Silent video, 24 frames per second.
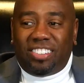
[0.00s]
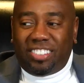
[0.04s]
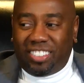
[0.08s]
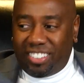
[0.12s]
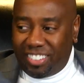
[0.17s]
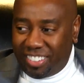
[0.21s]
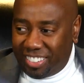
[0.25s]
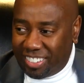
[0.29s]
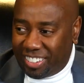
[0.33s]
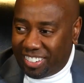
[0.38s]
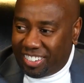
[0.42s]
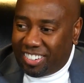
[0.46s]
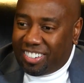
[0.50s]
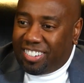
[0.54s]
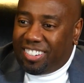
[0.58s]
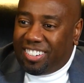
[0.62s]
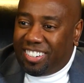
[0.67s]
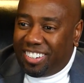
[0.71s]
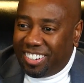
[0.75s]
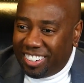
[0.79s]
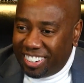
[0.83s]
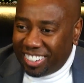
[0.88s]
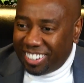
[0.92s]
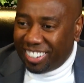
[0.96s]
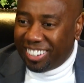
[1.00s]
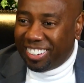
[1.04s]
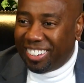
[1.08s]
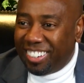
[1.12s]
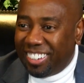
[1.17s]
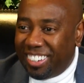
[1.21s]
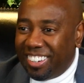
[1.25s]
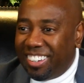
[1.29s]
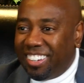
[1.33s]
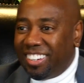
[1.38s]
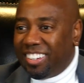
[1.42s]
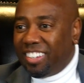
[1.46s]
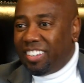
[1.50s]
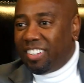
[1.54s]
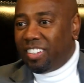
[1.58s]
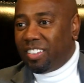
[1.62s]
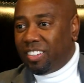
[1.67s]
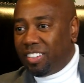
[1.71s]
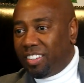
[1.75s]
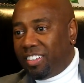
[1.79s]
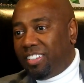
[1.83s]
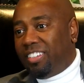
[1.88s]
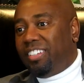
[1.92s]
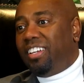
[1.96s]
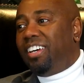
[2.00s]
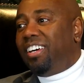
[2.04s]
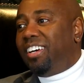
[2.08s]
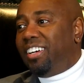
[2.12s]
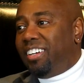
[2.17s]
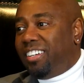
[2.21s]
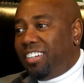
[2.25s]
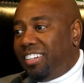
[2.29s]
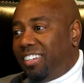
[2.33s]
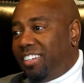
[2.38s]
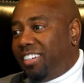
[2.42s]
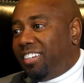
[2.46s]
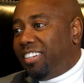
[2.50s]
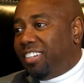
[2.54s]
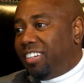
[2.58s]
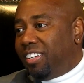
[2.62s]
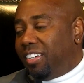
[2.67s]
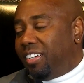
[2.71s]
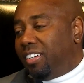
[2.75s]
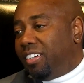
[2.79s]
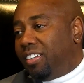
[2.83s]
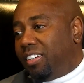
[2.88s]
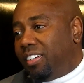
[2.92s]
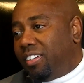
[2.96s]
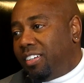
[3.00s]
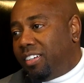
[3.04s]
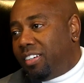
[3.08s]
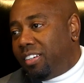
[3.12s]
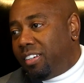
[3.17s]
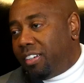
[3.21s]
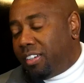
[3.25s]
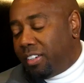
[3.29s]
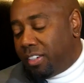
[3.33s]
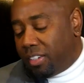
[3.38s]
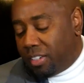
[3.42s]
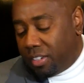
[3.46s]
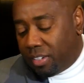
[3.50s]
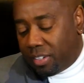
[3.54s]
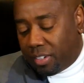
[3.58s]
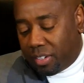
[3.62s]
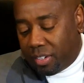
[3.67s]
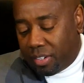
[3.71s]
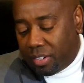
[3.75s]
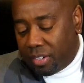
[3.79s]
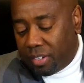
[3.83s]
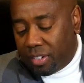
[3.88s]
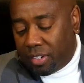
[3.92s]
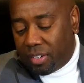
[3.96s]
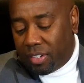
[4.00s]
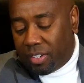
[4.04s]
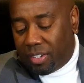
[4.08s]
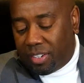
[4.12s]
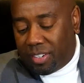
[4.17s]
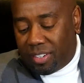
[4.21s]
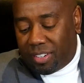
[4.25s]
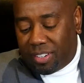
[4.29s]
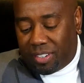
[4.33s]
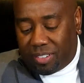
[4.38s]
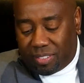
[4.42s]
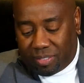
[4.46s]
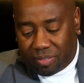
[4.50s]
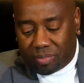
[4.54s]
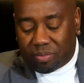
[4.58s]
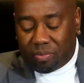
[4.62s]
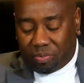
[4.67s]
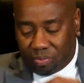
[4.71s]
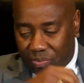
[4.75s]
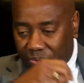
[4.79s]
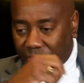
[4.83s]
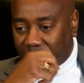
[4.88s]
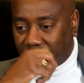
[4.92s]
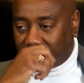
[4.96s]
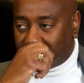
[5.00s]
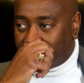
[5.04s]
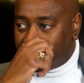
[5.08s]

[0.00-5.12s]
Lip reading: We got some interesting things to talk about in this world of Kentucky, right?